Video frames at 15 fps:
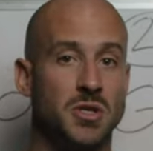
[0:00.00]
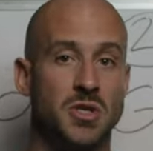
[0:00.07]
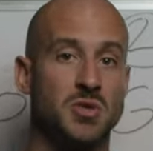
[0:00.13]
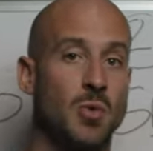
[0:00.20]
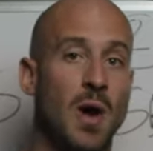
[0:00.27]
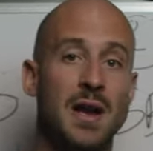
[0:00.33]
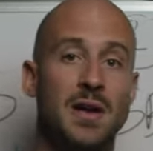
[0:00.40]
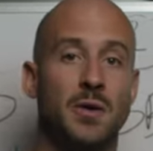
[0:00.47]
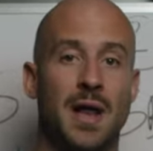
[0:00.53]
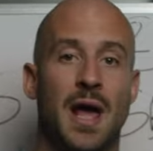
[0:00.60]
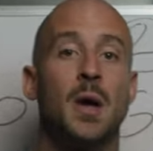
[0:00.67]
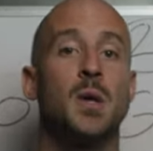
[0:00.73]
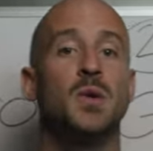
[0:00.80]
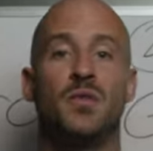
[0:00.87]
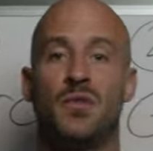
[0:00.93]
just writing on
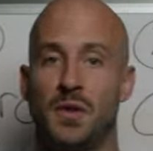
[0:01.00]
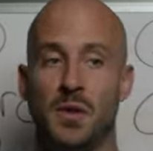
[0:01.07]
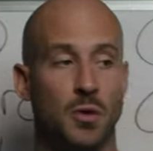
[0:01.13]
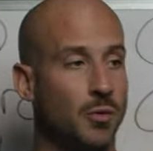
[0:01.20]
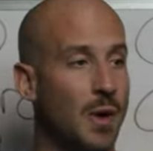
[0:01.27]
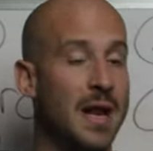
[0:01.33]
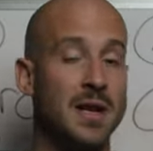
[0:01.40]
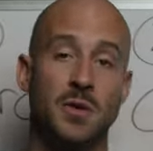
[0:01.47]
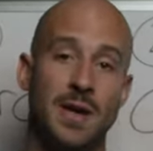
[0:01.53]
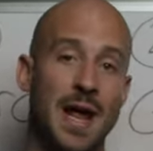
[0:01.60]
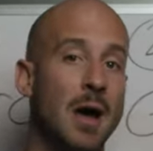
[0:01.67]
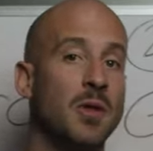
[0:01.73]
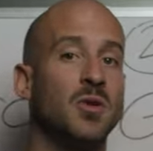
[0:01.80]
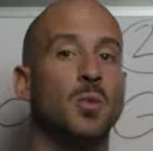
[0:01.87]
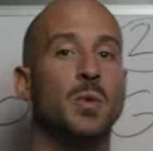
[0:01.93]
how you feel, writing on
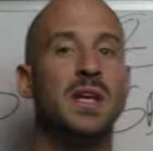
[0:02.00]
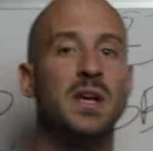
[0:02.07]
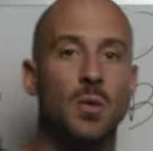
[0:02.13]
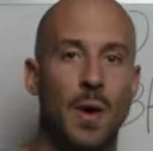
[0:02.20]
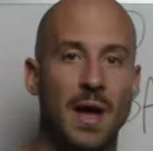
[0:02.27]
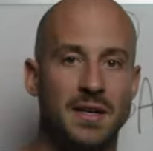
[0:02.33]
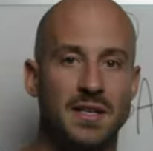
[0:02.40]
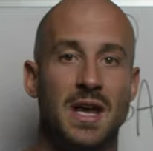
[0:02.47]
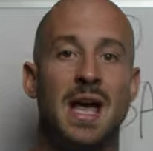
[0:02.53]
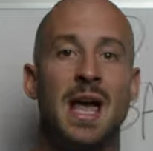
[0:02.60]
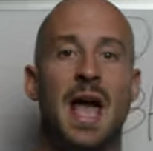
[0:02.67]
how the week went.